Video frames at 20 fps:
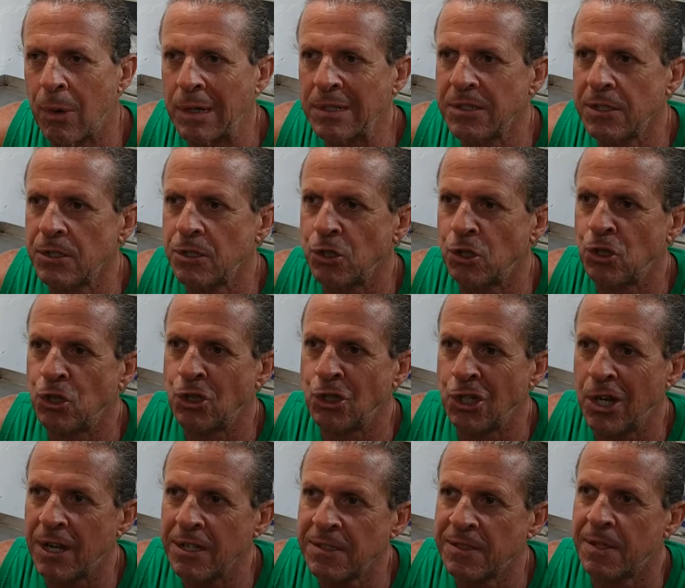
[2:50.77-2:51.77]
wasn't
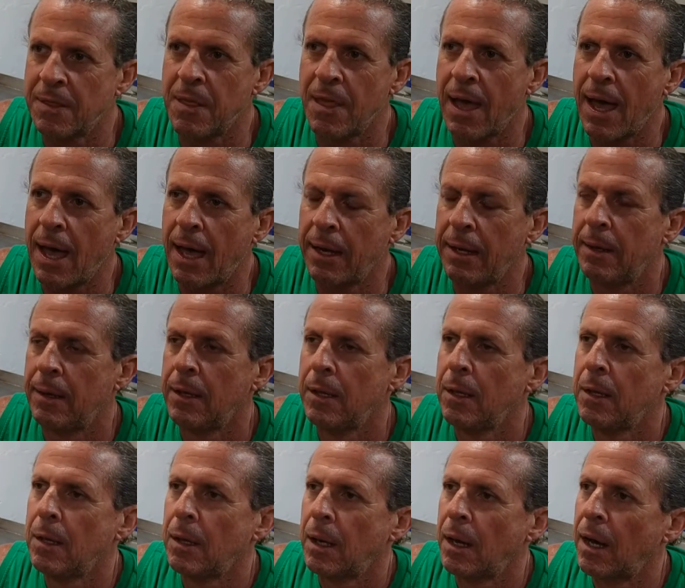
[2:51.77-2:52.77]
just that,
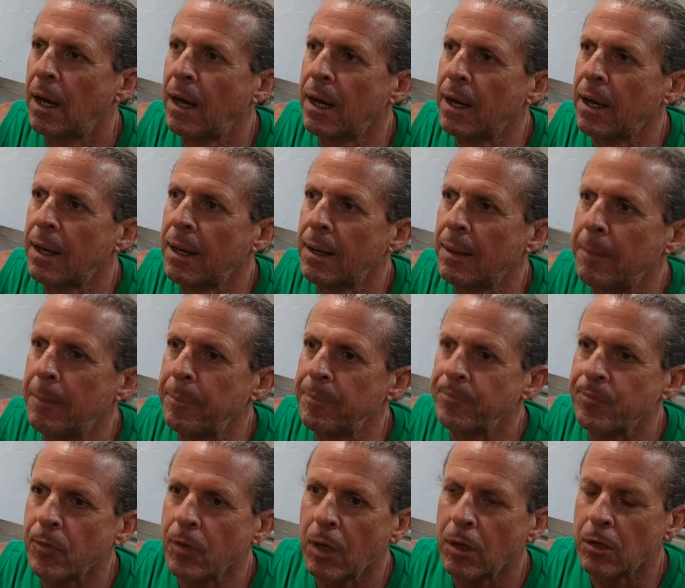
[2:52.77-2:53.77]

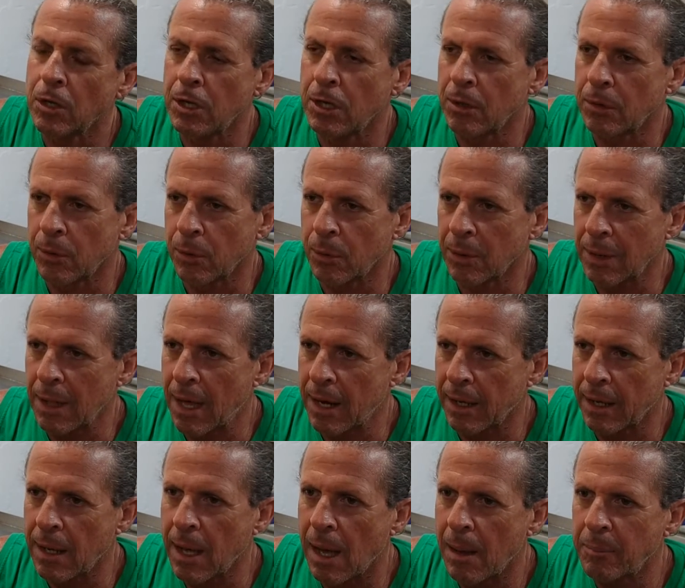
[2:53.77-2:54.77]
there were a lot
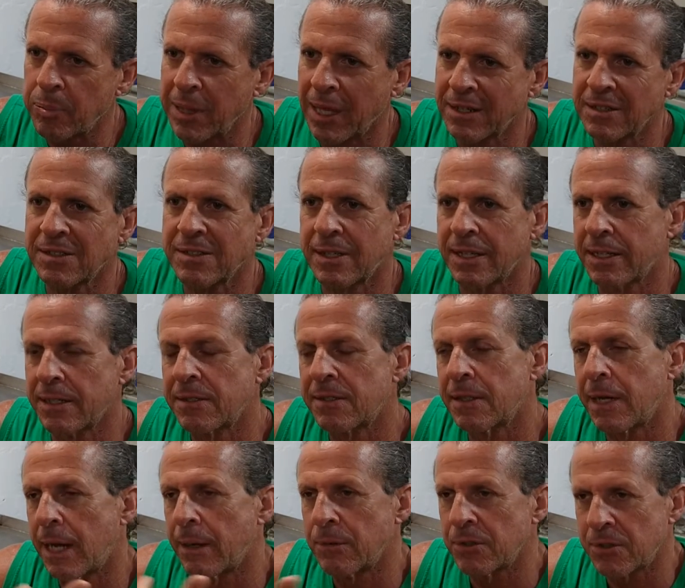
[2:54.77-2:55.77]
of complex things,
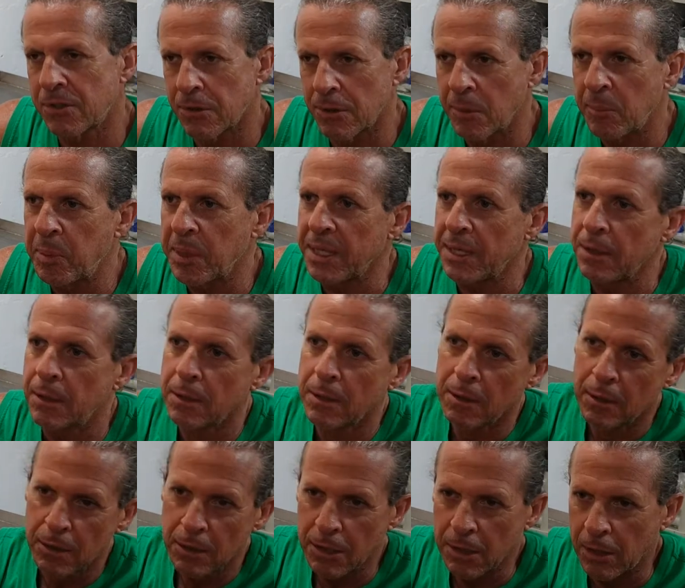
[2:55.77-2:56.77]
and I was going to be,
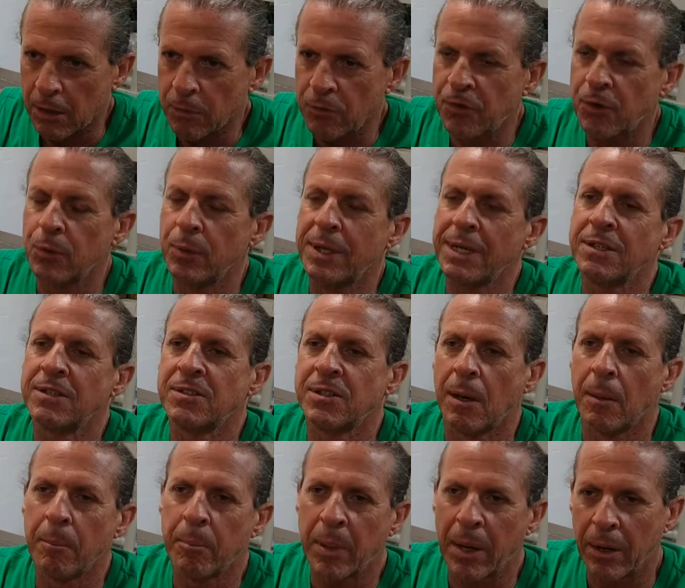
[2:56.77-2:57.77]
doing
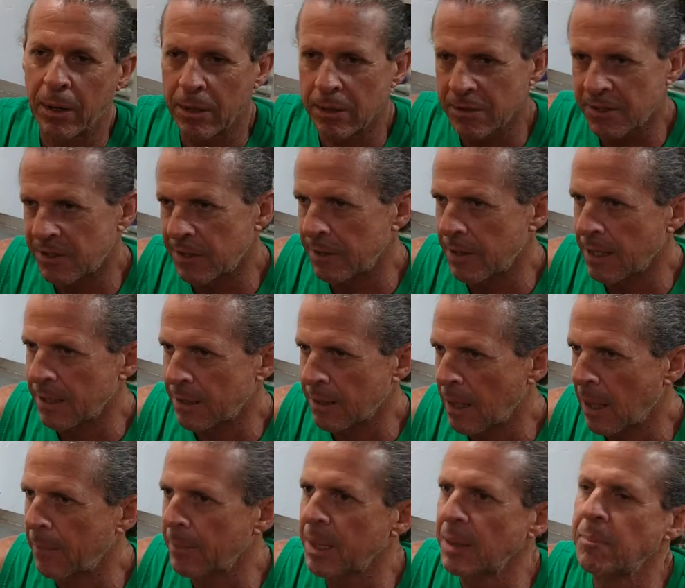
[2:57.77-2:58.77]
some parts and then
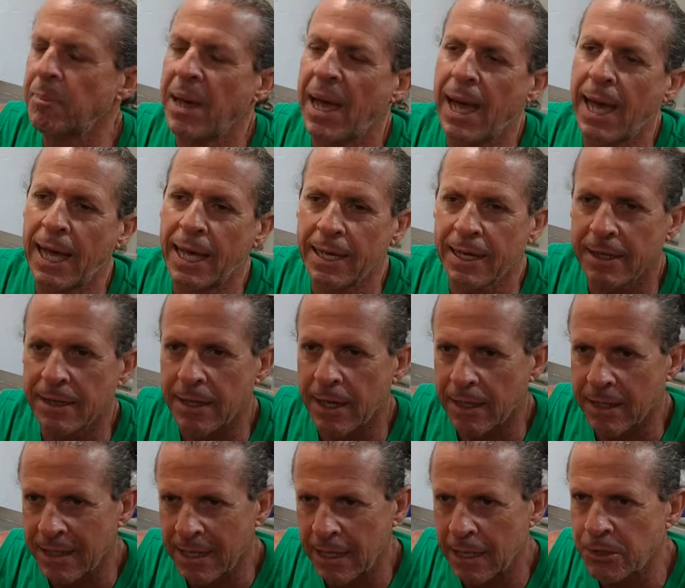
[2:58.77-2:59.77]
coming back and
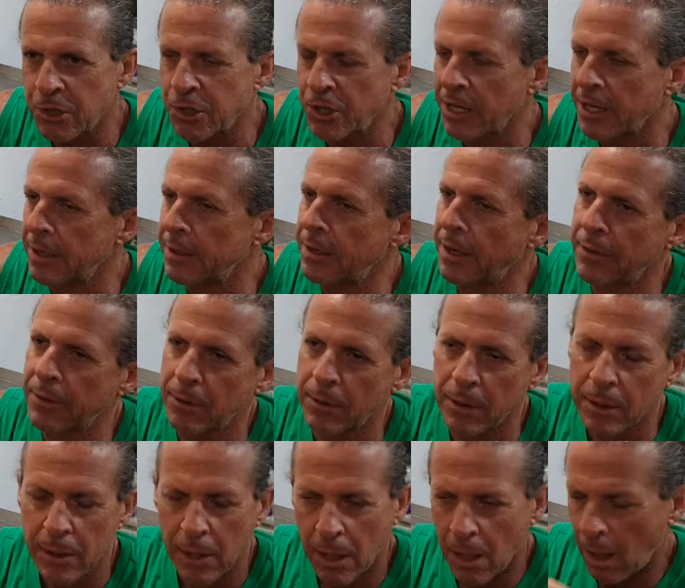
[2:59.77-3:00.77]
then catching
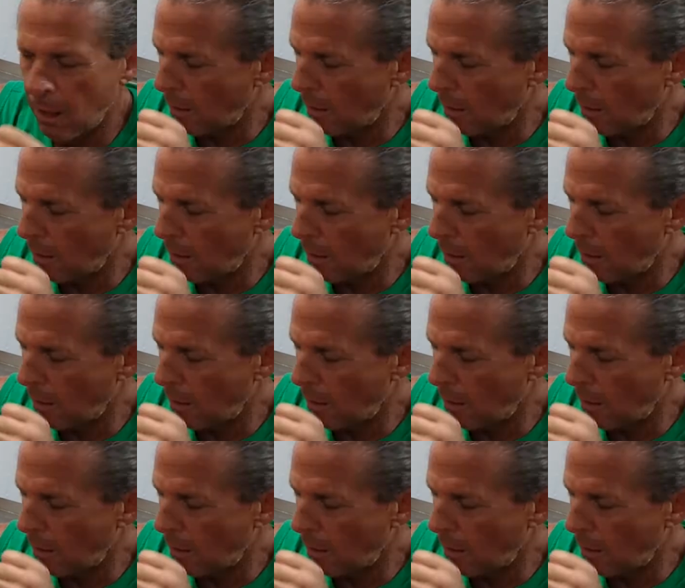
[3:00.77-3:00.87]
another,